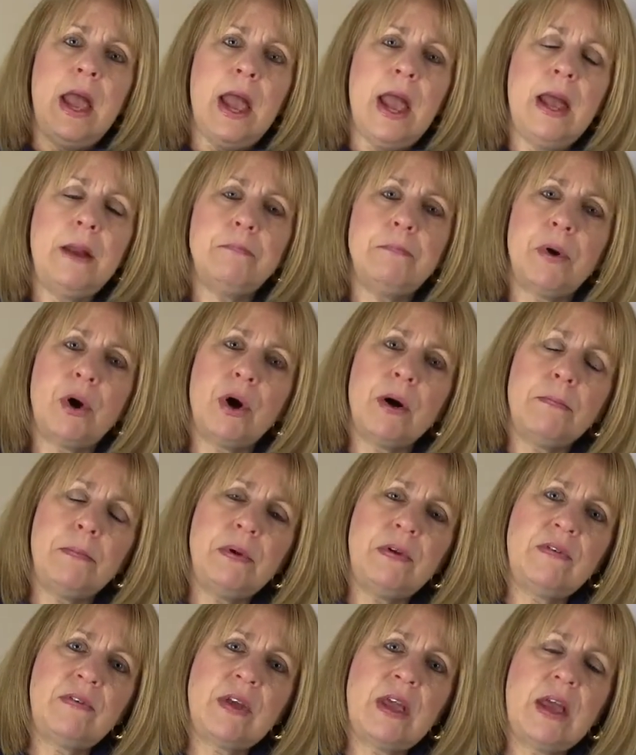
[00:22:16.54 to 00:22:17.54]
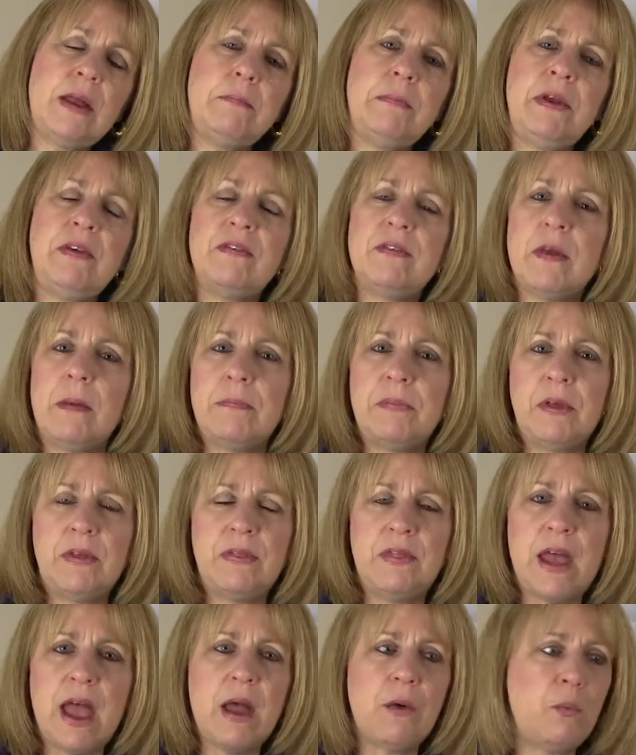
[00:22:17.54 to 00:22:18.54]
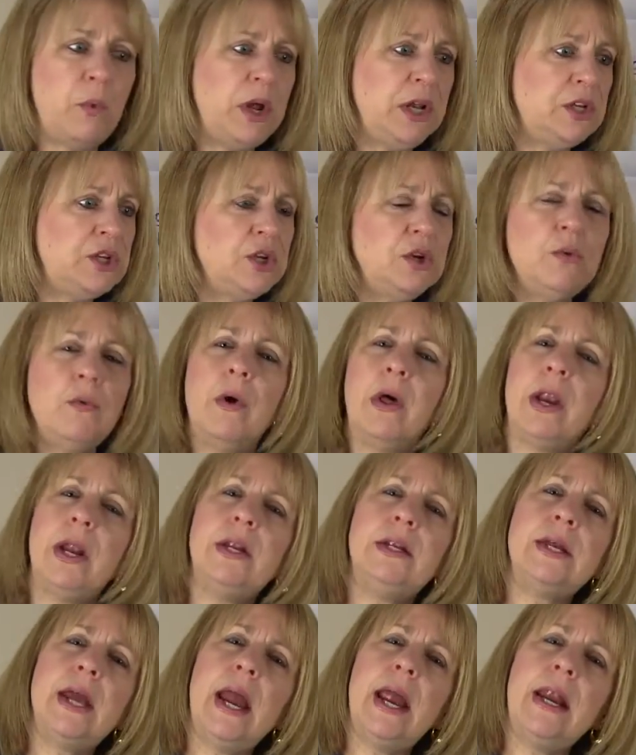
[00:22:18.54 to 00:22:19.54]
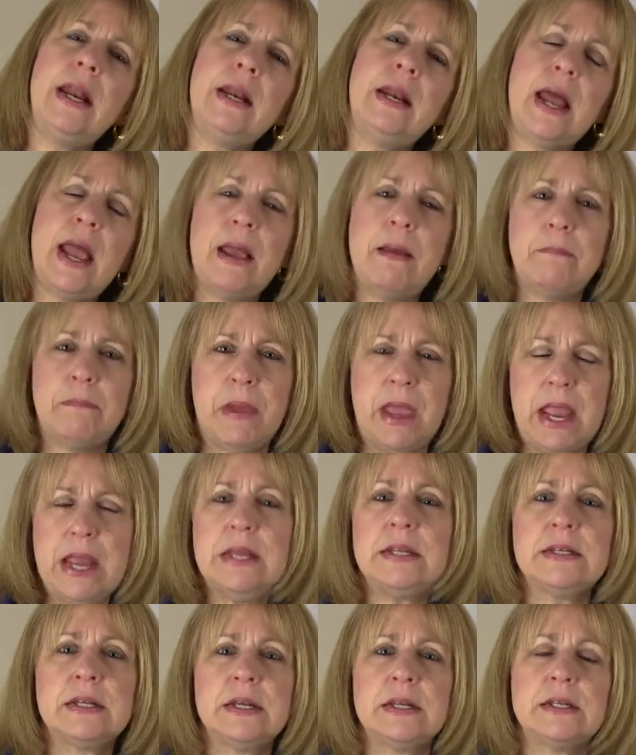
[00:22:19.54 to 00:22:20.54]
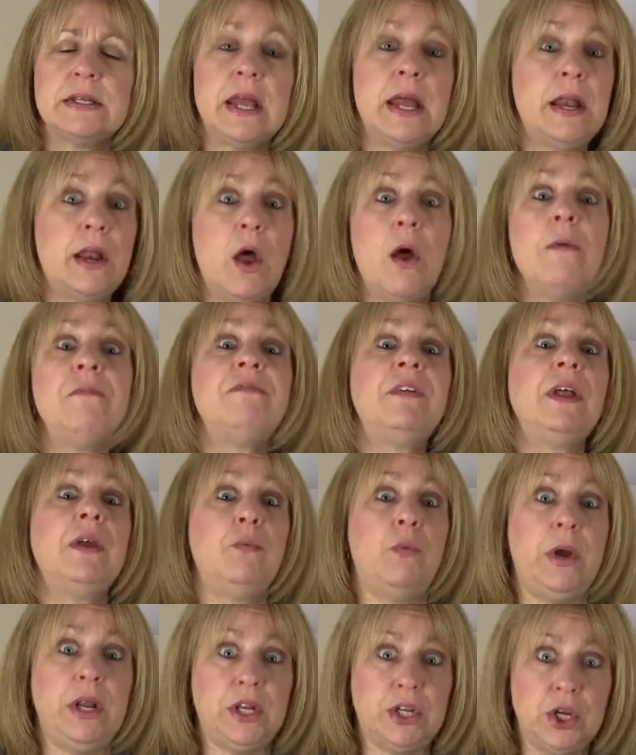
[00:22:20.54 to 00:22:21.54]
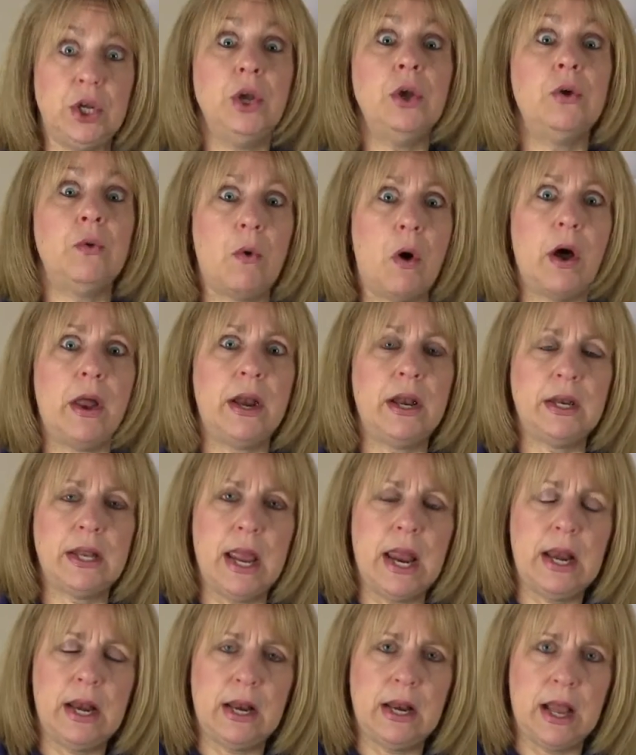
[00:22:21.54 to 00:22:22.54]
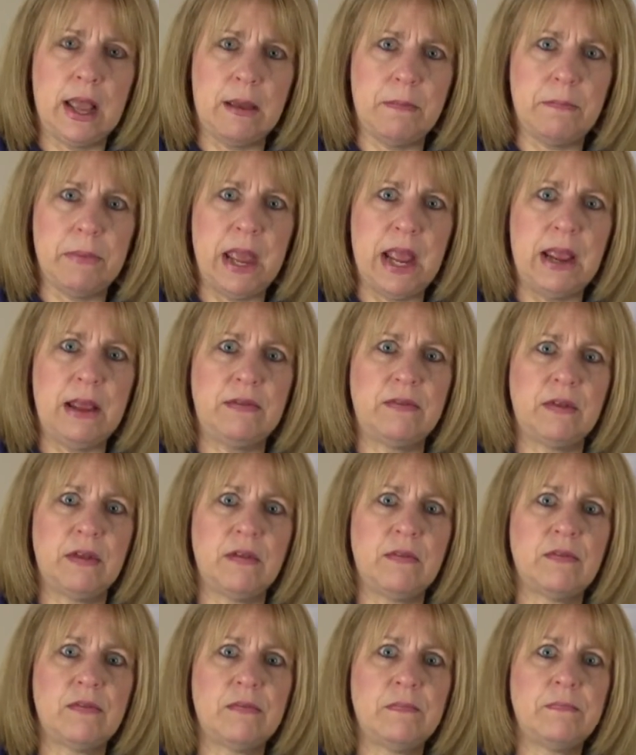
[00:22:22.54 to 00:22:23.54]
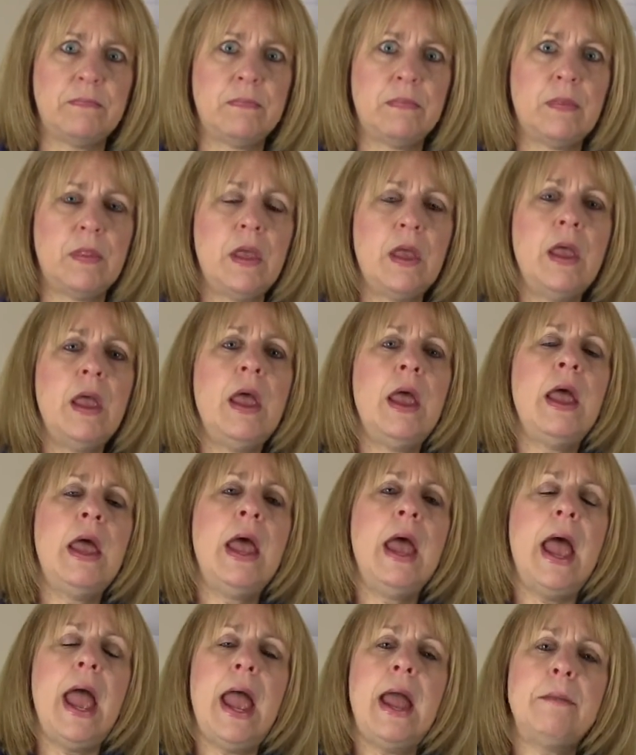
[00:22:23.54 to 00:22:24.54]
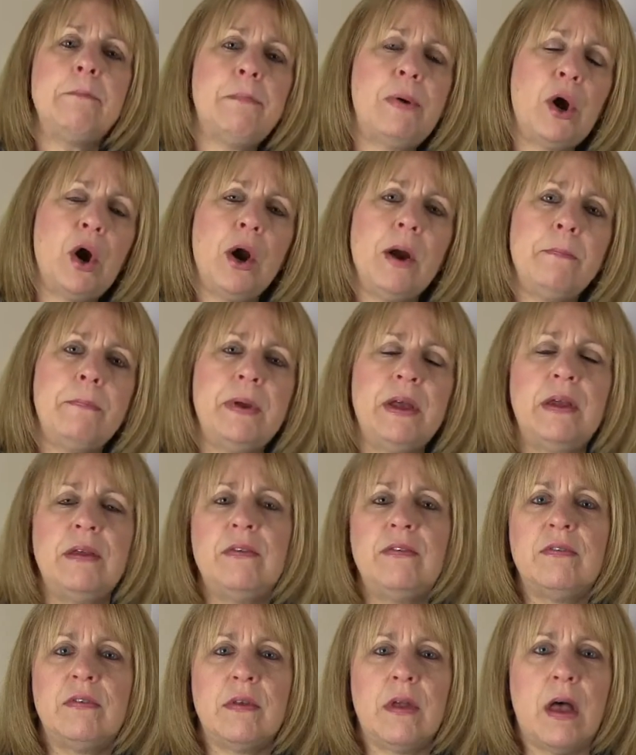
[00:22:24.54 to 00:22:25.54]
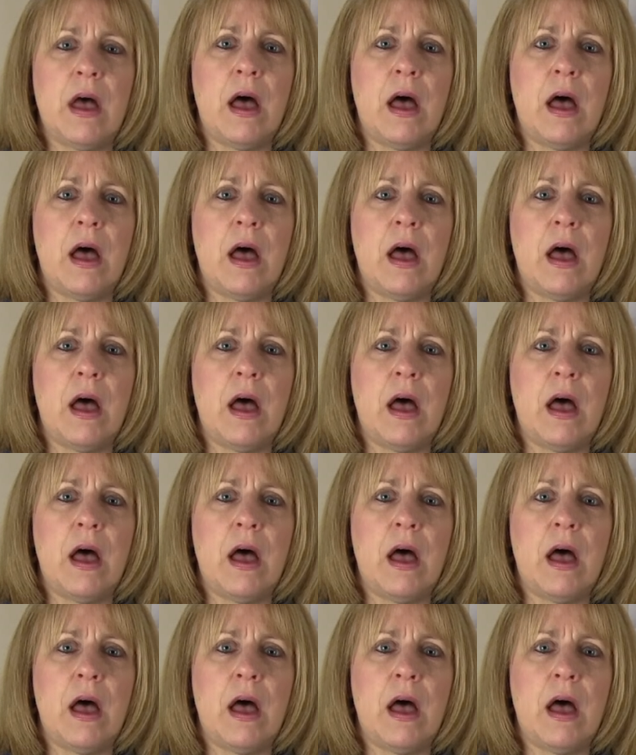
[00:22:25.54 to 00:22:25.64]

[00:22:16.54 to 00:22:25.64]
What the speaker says: and purpose can be something that we do on a day-to-day basis, and hopefully we do on a day-to-day basis. And purpose